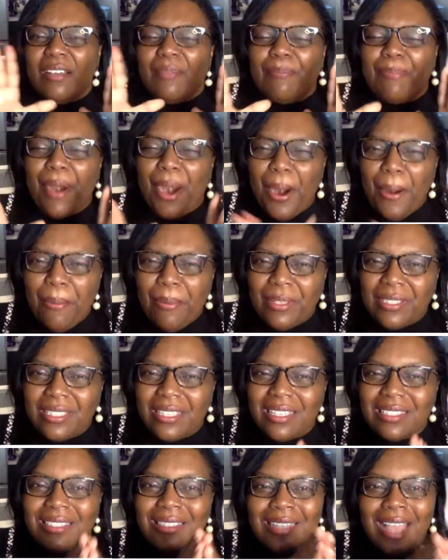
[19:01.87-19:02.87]
Purpose
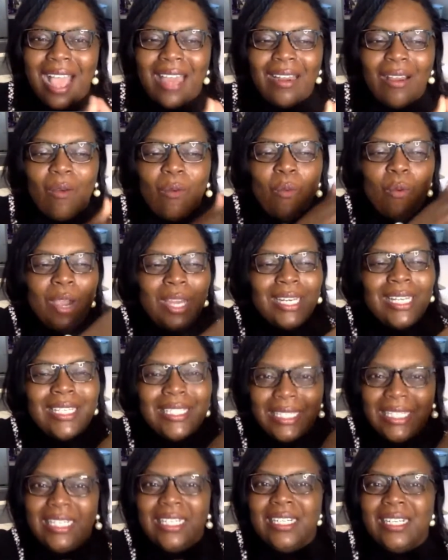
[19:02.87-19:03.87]
is not a one and
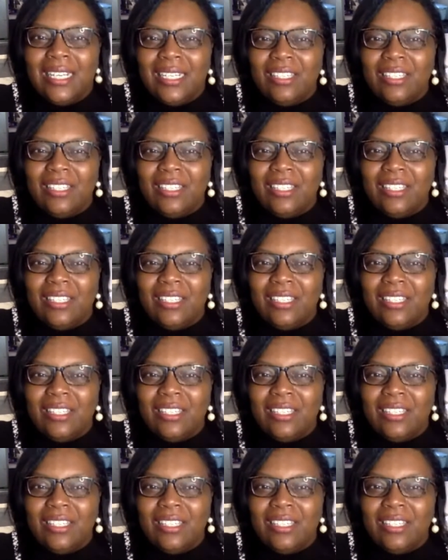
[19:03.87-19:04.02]
done.